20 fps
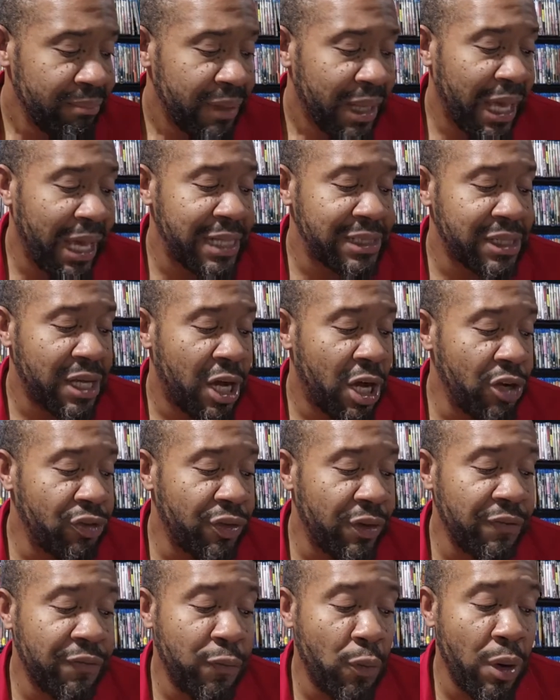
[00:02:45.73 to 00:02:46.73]
It has
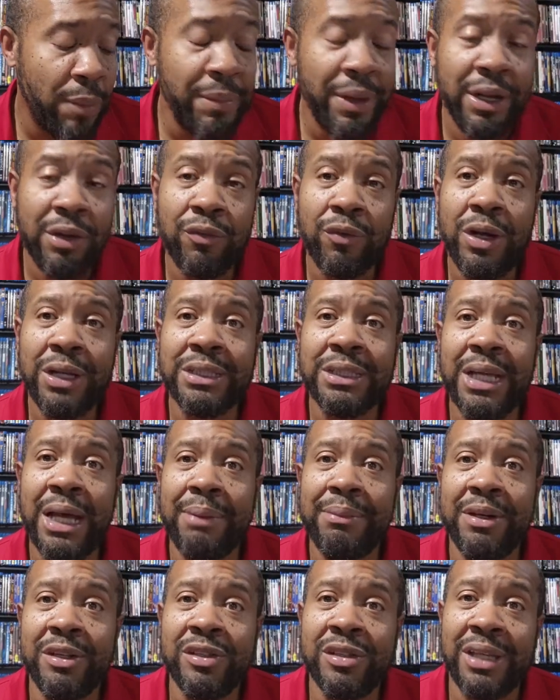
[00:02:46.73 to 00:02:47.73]
104 minute
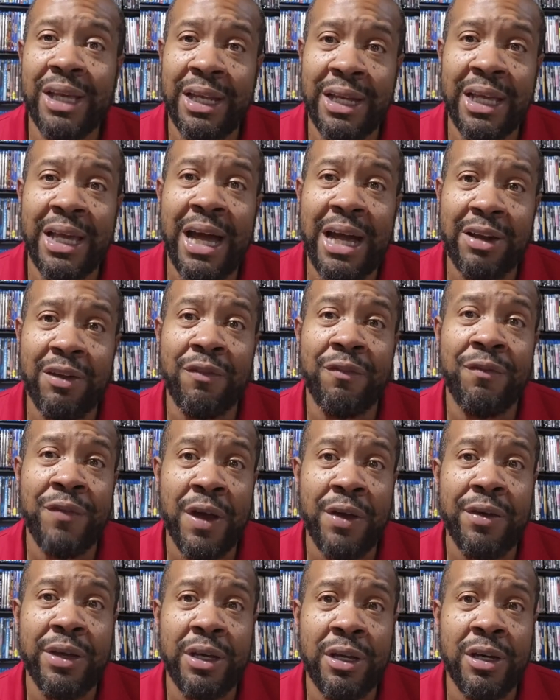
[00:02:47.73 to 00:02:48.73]
runtime and, and it got a
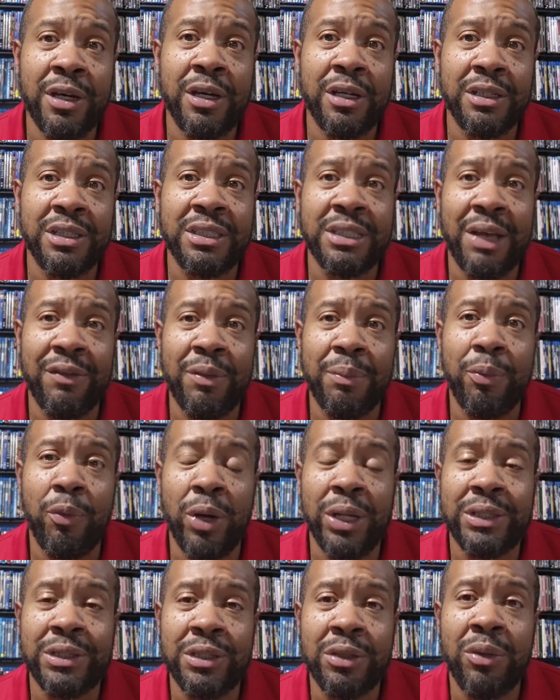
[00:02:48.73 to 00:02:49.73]
very good
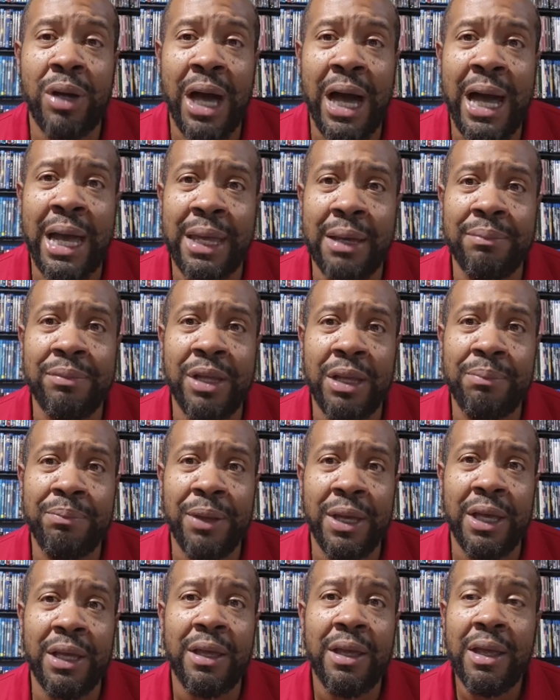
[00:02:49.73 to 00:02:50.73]
7.2
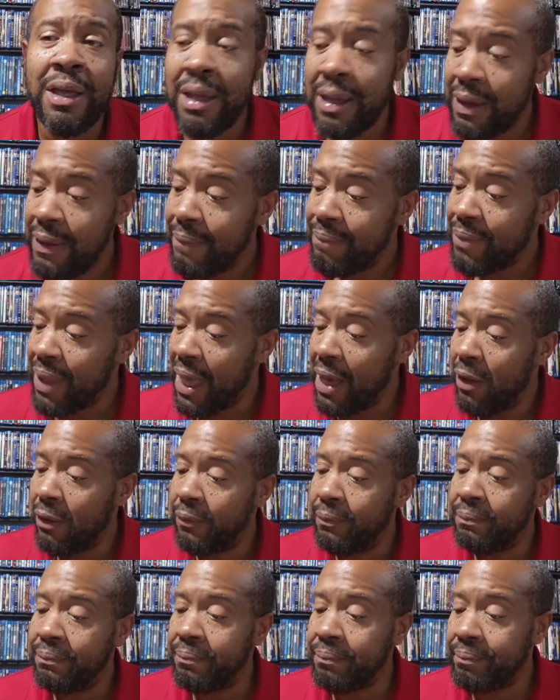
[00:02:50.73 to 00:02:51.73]
IMDb.
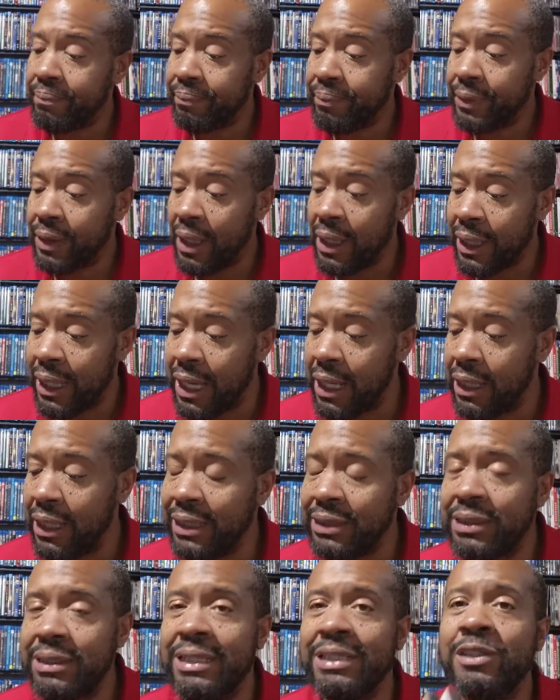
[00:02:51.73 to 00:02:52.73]
Now, again,
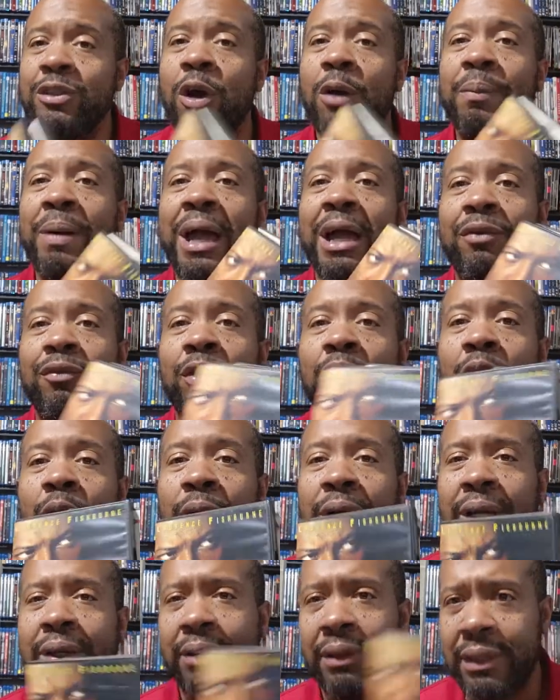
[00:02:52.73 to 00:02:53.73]
let's let's go back real
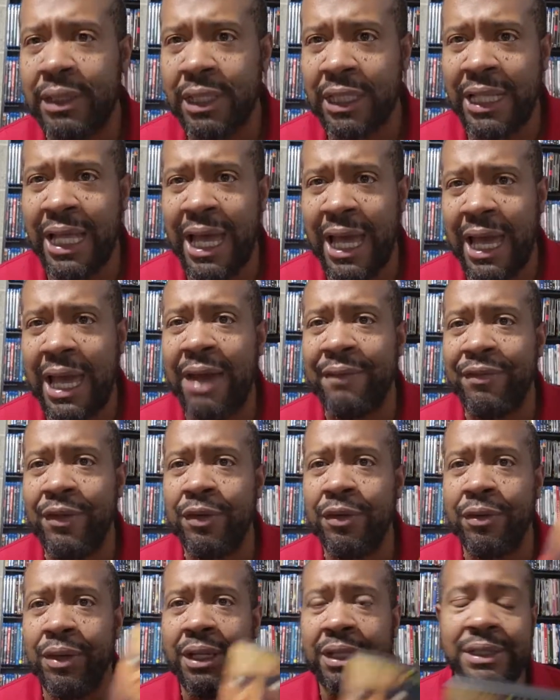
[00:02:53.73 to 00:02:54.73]
quick because I, I have to
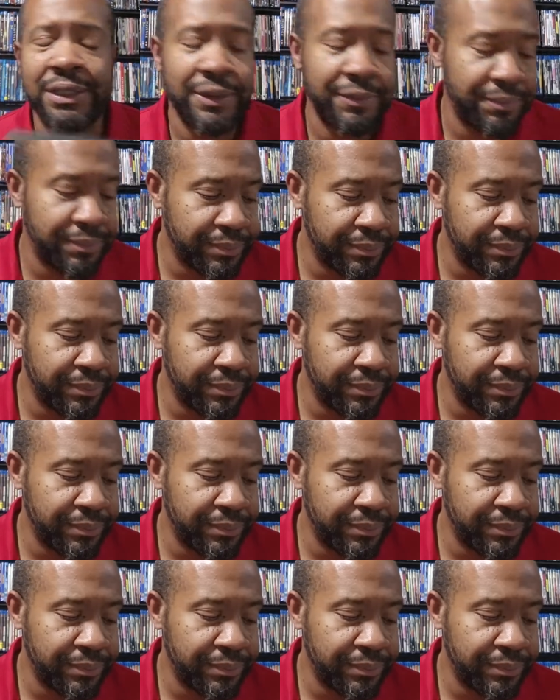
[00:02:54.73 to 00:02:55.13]
do this.